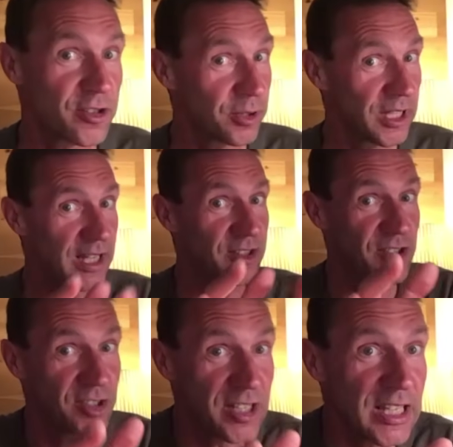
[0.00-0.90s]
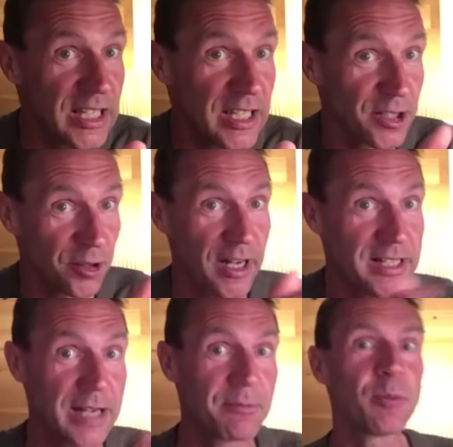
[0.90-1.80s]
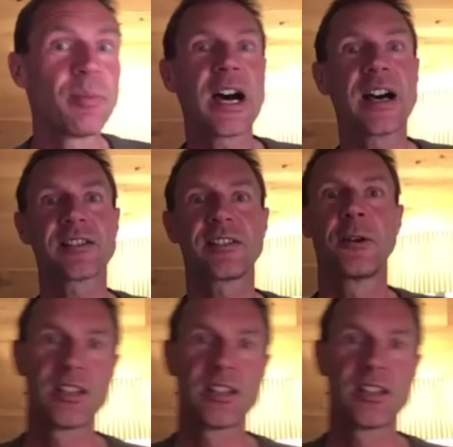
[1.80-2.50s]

so they can see the riders coming past.